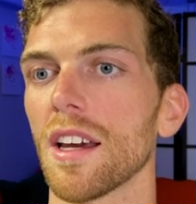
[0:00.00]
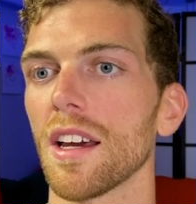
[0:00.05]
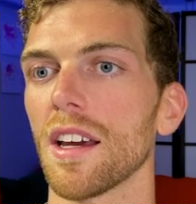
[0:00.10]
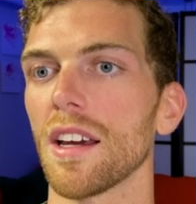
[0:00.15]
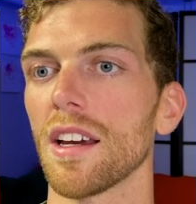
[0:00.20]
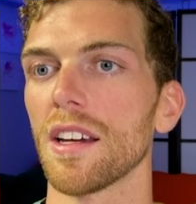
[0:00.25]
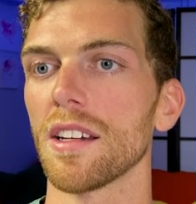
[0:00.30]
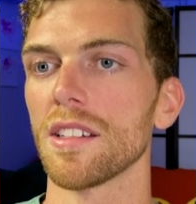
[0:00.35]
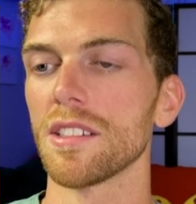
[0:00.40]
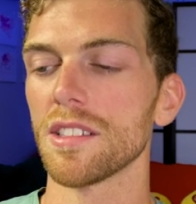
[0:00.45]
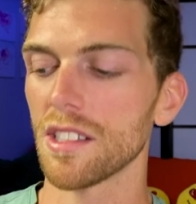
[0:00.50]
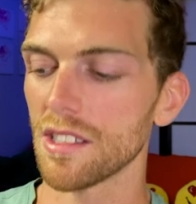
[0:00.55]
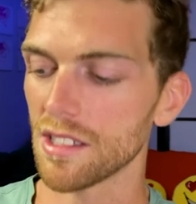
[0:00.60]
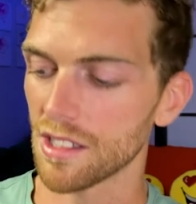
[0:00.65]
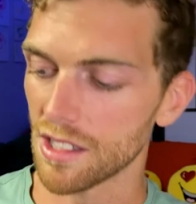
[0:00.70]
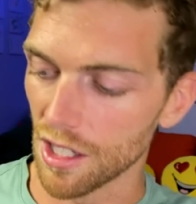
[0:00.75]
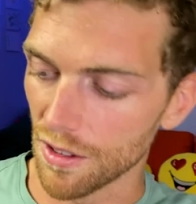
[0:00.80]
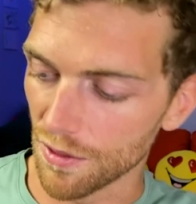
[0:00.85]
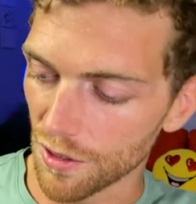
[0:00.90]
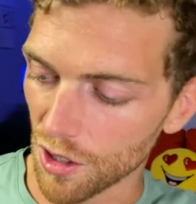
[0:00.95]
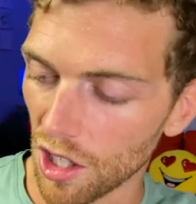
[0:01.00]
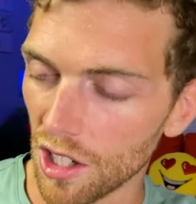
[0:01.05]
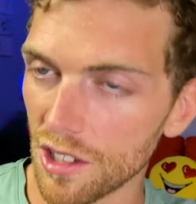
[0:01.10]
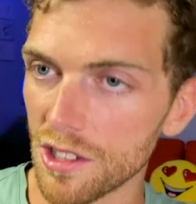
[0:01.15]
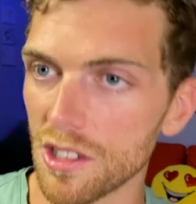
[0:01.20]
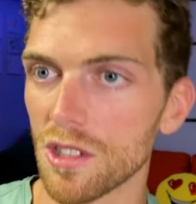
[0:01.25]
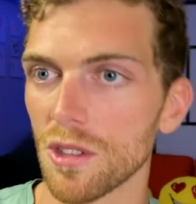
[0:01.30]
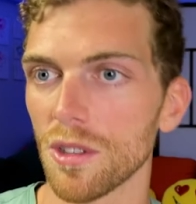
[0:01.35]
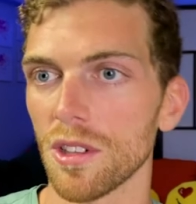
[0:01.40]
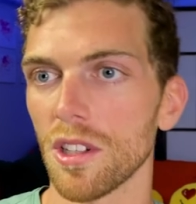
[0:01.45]
and instead of
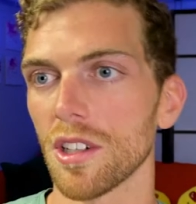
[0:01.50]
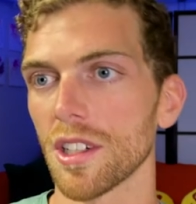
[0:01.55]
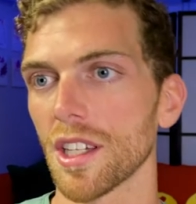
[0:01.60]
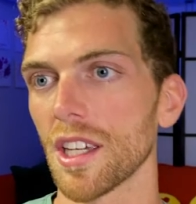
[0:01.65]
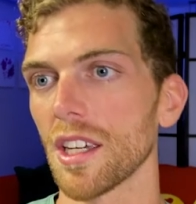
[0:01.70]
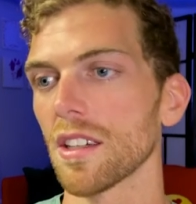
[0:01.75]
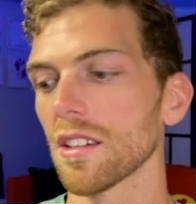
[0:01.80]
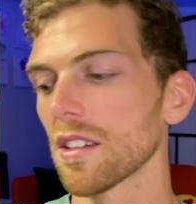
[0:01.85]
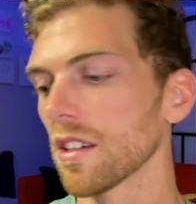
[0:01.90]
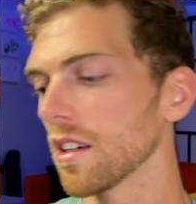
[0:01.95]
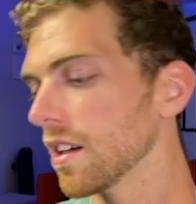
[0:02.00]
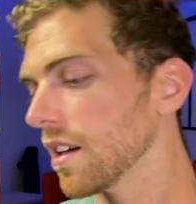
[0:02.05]
console logging,